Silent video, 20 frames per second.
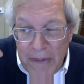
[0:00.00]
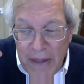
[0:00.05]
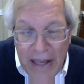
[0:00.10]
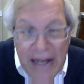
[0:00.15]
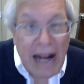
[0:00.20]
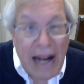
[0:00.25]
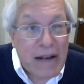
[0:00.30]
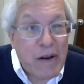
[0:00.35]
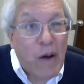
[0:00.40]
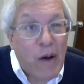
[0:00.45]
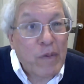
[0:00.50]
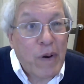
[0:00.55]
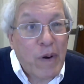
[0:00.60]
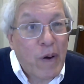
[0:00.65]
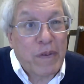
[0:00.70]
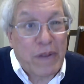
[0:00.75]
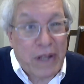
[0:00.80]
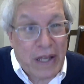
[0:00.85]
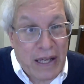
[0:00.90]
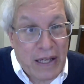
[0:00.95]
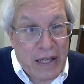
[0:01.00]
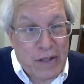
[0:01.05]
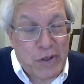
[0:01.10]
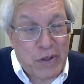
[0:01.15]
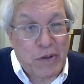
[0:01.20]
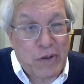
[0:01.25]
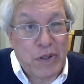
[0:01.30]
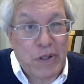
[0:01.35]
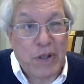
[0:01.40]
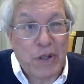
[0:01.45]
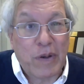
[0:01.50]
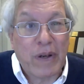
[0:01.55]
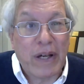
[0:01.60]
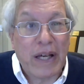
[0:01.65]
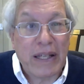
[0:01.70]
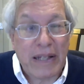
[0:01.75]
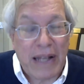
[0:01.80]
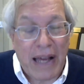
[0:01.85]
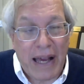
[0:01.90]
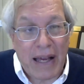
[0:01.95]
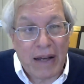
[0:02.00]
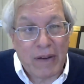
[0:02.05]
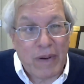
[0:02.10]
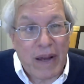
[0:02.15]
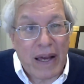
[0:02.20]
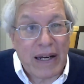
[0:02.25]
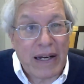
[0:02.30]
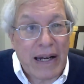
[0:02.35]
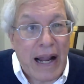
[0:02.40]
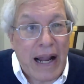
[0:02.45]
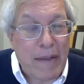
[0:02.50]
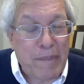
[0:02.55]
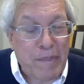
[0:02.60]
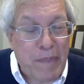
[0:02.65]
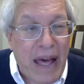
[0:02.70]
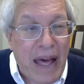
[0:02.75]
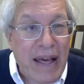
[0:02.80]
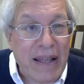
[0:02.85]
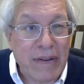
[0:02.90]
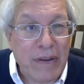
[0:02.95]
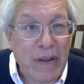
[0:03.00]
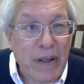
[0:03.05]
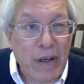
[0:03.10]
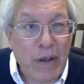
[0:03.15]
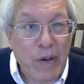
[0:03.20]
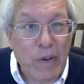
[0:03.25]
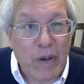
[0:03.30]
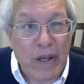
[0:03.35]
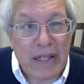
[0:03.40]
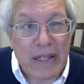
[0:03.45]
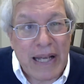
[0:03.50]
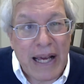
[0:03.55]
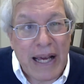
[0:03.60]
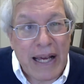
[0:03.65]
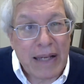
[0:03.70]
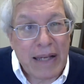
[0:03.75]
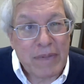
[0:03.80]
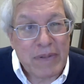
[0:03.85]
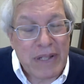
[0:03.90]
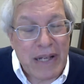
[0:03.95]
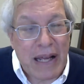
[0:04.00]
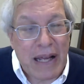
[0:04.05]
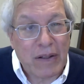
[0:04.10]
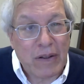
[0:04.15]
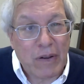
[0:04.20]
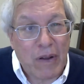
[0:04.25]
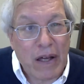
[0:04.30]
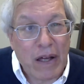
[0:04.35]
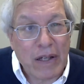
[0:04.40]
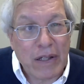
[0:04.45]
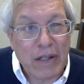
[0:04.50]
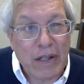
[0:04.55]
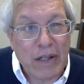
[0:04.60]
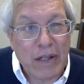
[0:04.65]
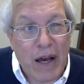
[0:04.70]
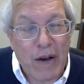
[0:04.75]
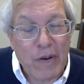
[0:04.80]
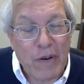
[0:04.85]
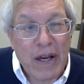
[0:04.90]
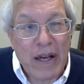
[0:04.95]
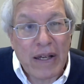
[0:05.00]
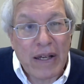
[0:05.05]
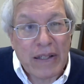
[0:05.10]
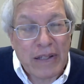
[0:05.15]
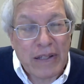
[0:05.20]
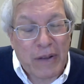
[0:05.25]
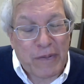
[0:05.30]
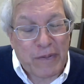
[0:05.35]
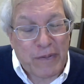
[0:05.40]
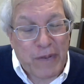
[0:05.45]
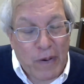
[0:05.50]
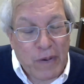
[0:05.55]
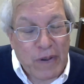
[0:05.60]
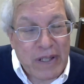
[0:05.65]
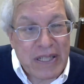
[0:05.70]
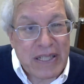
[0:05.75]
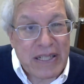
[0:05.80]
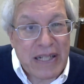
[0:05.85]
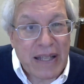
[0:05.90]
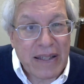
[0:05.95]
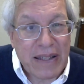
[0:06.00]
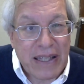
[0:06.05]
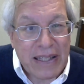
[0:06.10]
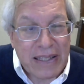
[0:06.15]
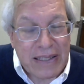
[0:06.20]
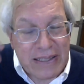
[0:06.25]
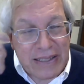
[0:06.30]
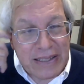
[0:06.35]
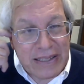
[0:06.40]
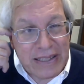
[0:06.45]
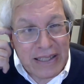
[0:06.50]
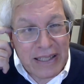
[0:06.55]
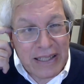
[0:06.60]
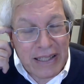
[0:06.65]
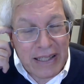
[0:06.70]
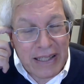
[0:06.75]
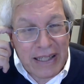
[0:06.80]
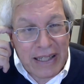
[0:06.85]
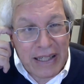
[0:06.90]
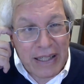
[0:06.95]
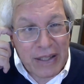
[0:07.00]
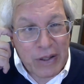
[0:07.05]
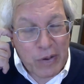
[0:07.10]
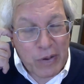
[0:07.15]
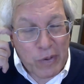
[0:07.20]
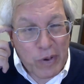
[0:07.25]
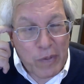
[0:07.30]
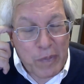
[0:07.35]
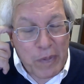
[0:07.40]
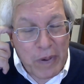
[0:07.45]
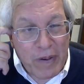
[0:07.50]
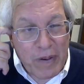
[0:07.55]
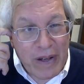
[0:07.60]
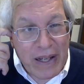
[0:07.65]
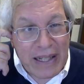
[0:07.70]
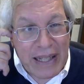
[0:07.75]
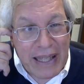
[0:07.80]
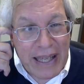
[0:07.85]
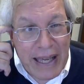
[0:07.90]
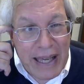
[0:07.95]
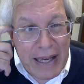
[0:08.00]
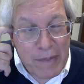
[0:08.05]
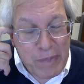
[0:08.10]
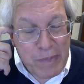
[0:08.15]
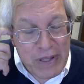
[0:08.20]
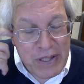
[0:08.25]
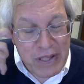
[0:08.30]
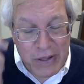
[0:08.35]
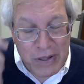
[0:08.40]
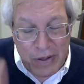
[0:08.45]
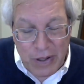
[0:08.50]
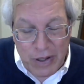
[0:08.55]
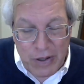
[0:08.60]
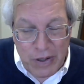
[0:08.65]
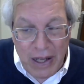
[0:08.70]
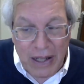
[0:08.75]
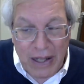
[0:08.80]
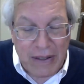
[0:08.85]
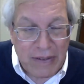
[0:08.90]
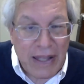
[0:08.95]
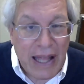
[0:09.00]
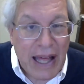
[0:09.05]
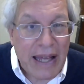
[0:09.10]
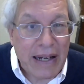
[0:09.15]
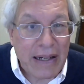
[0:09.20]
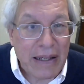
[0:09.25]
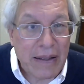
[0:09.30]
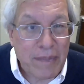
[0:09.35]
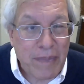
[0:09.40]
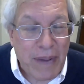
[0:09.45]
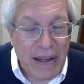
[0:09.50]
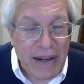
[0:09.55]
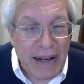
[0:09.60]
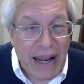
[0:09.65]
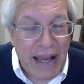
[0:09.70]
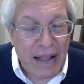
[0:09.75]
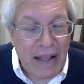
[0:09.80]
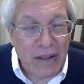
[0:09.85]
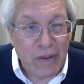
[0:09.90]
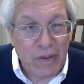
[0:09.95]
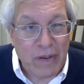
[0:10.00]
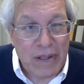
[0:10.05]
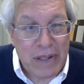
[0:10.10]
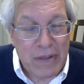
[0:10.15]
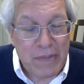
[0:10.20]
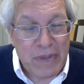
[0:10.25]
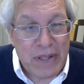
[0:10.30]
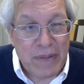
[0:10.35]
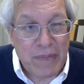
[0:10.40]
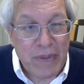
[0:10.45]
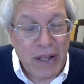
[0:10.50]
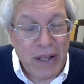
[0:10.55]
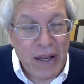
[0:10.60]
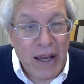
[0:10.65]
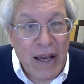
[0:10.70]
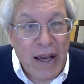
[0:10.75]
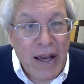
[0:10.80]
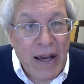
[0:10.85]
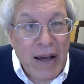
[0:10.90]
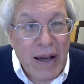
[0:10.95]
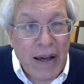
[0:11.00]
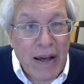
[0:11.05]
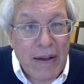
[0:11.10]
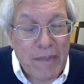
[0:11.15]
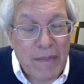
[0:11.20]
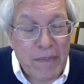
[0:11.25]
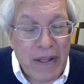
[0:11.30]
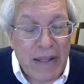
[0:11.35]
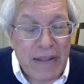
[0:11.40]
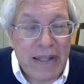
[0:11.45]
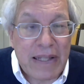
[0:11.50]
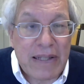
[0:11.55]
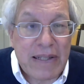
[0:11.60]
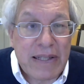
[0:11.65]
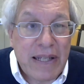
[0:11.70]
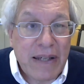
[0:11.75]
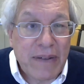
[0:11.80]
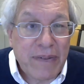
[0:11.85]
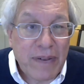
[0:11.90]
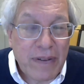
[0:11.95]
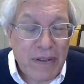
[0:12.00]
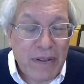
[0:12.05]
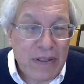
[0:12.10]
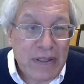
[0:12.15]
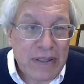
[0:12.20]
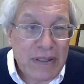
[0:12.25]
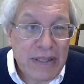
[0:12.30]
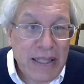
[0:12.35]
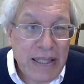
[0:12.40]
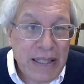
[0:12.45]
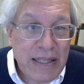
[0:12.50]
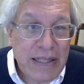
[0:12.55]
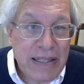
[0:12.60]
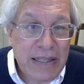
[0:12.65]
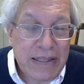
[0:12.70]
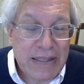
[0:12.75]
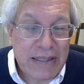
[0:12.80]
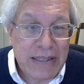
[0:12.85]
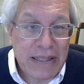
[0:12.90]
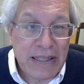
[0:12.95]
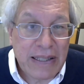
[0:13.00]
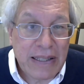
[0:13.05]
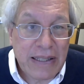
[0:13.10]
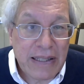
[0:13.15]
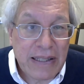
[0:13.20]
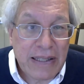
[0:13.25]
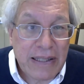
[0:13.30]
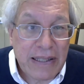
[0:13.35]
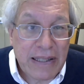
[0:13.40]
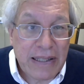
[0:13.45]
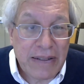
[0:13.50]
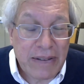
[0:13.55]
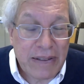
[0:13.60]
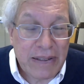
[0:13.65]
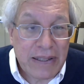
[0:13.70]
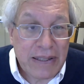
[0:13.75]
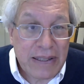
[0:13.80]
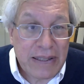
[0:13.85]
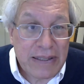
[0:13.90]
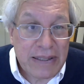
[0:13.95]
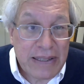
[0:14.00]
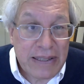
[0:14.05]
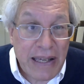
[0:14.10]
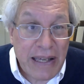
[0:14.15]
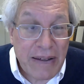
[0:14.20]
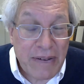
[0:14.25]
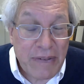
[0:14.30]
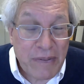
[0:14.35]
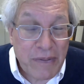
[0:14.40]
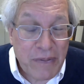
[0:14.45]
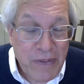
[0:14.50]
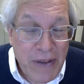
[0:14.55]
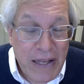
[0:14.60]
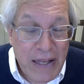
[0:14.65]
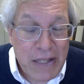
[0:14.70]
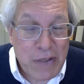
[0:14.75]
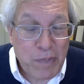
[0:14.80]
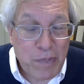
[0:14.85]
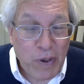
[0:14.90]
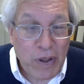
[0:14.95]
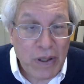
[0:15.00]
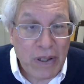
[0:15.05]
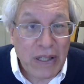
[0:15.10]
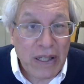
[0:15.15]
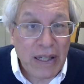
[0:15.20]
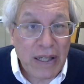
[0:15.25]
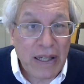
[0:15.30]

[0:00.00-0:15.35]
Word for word: and I don't know the answer to it. I read an op ed in the New York Times not long ago that focused on this. And the group here on campus is going to talk a lot about algorithms. Um, the difficulty is that, say, Facebook